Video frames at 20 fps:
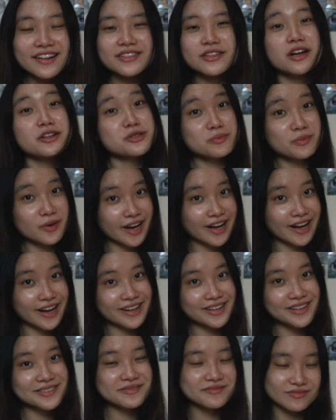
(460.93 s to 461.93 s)
not to brag,
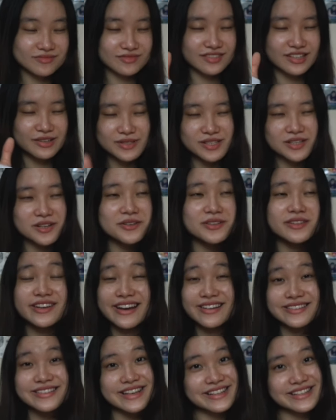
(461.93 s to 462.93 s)
let me tell you the
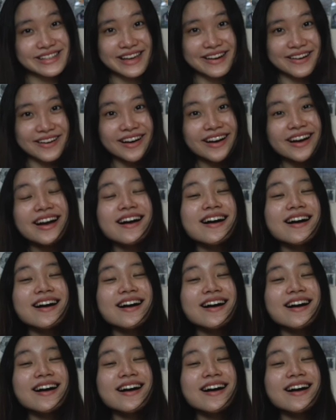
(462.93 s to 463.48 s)
downsides later.